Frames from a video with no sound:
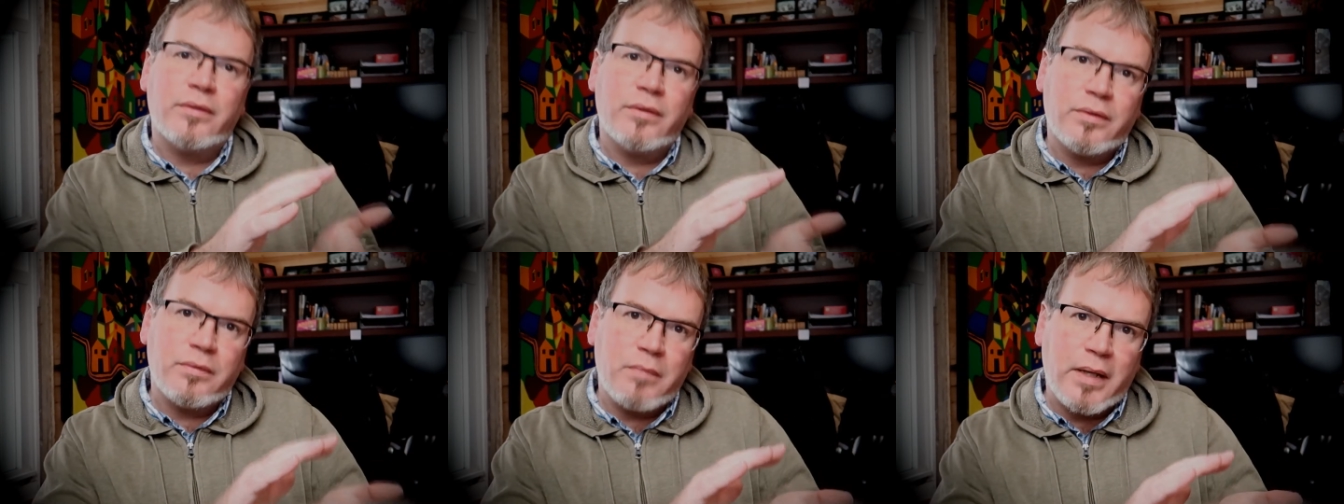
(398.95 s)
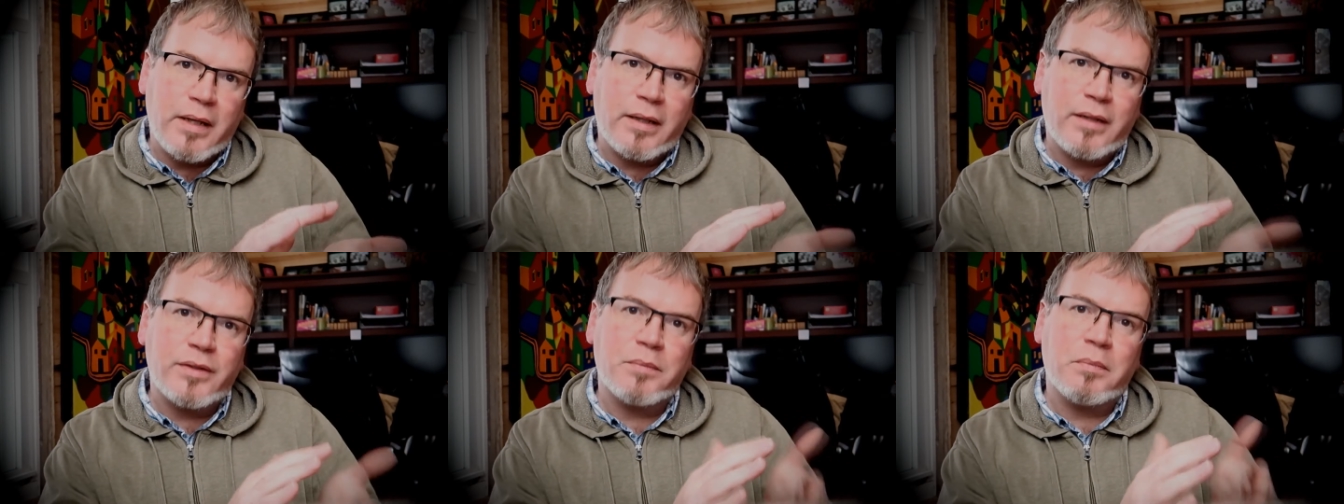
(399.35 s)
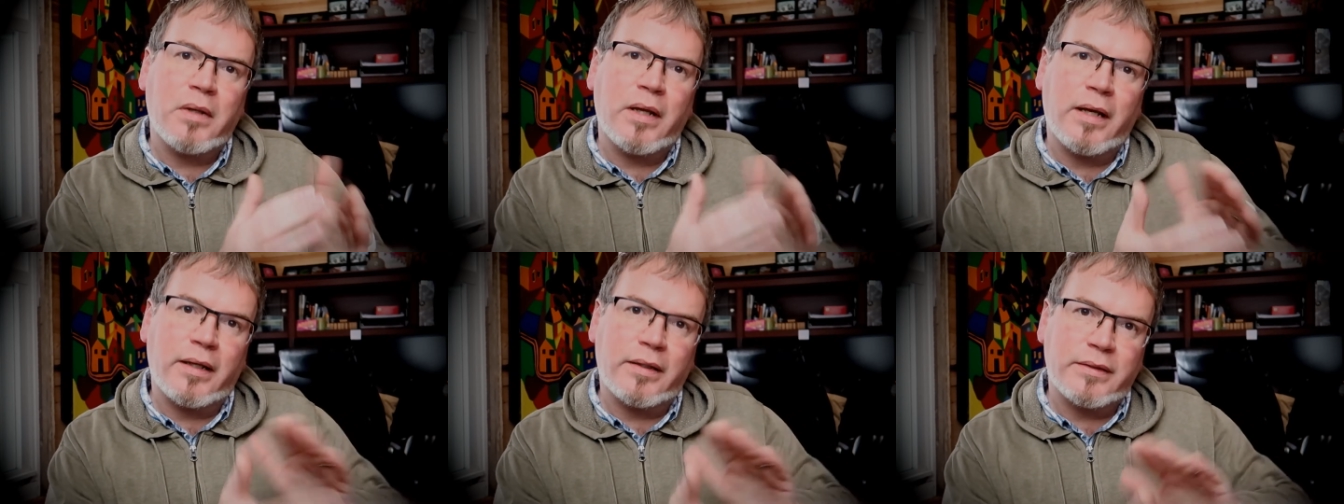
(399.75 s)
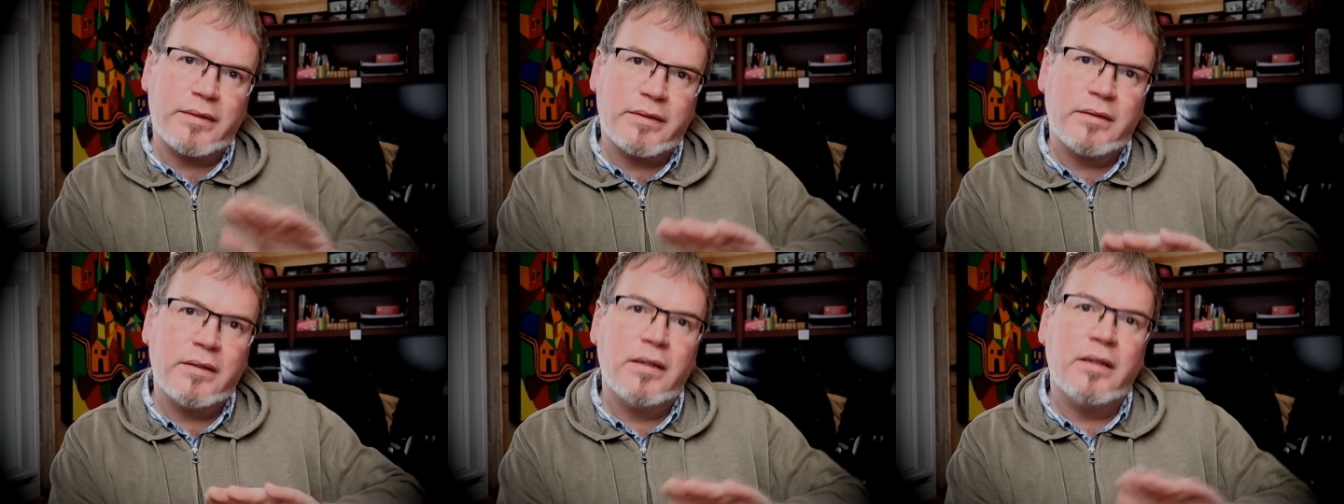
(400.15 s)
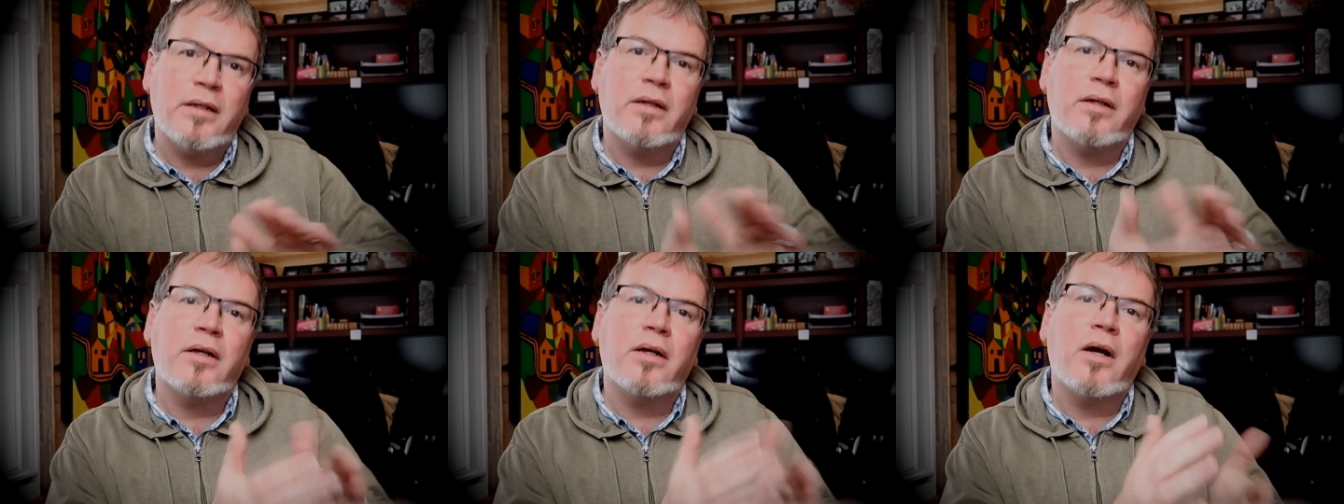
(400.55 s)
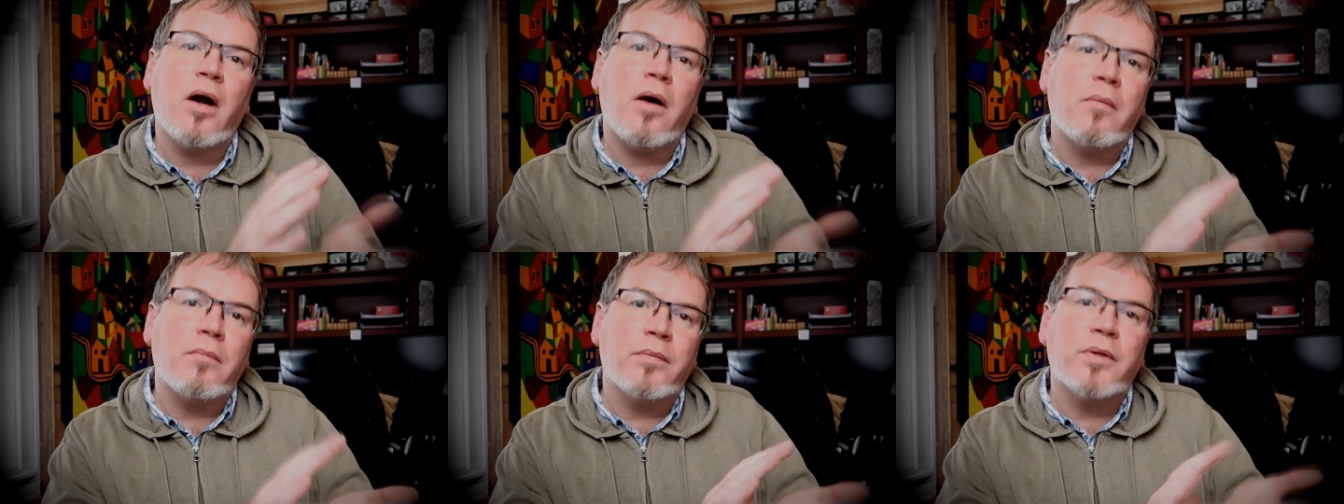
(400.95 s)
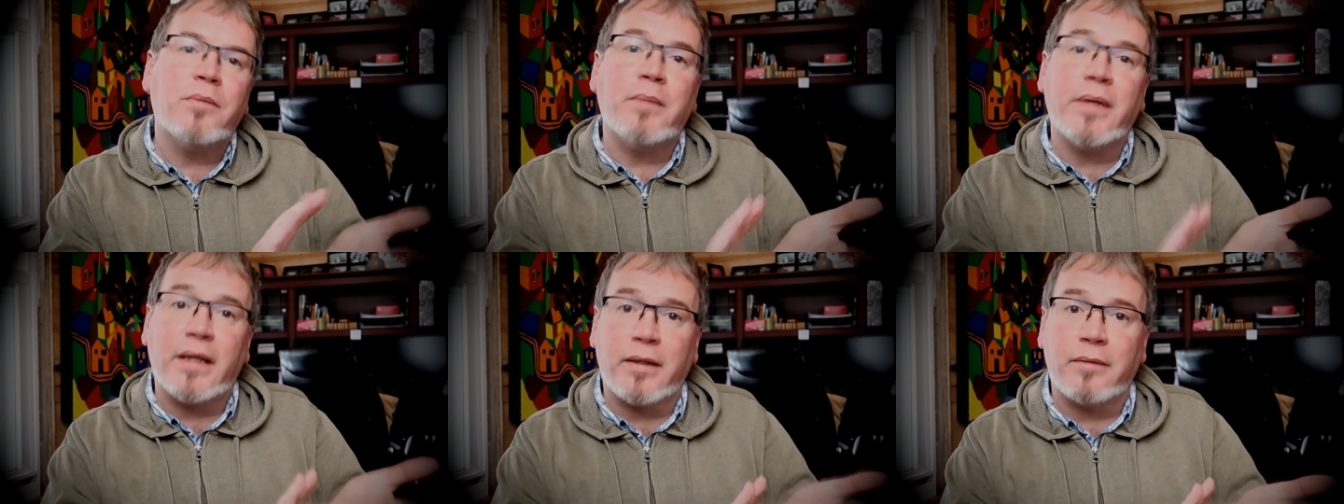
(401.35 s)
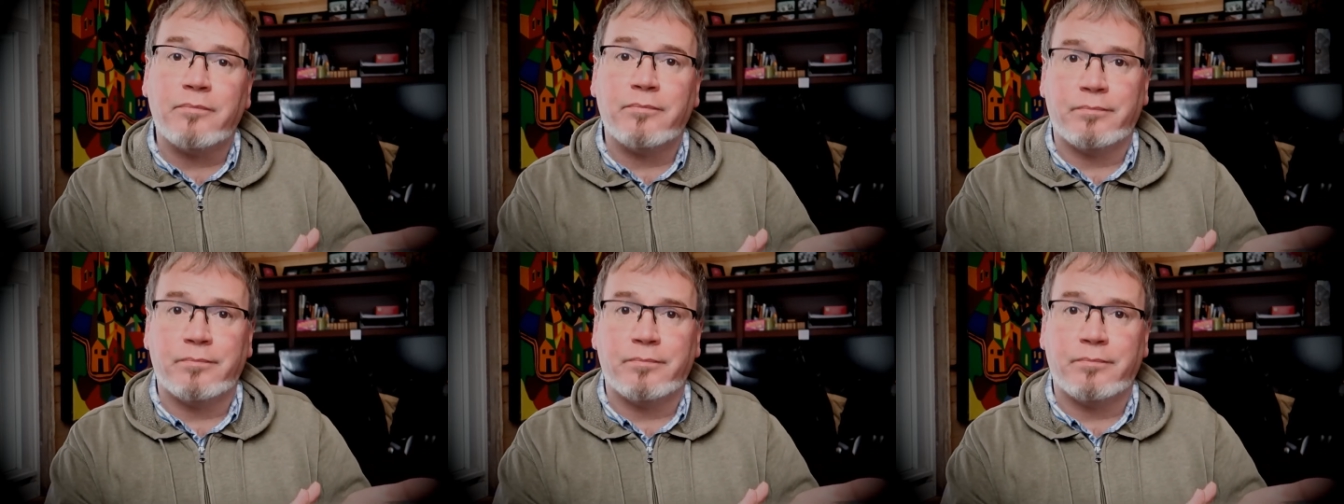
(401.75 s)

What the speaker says: to make his plans come to be.